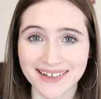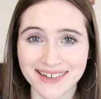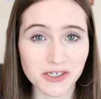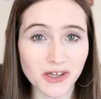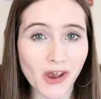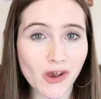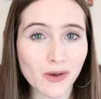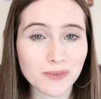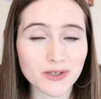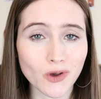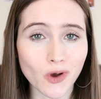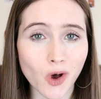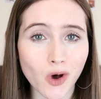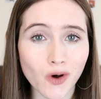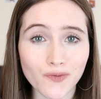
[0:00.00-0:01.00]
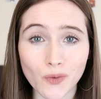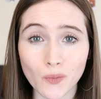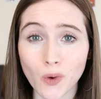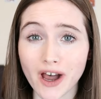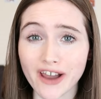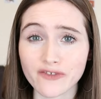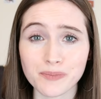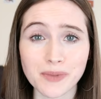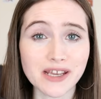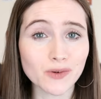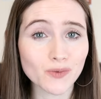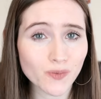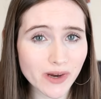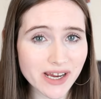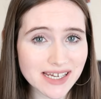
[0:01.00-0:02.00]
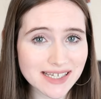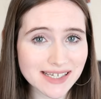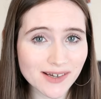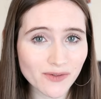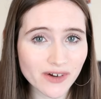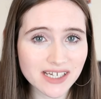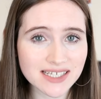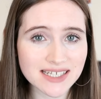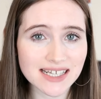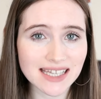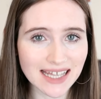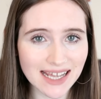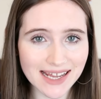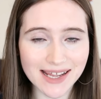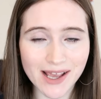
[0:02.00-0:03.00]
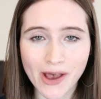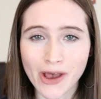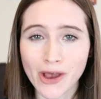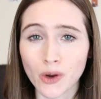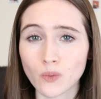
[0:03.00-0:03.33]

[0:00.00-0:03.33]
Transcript: In terms of what I've been reading recently,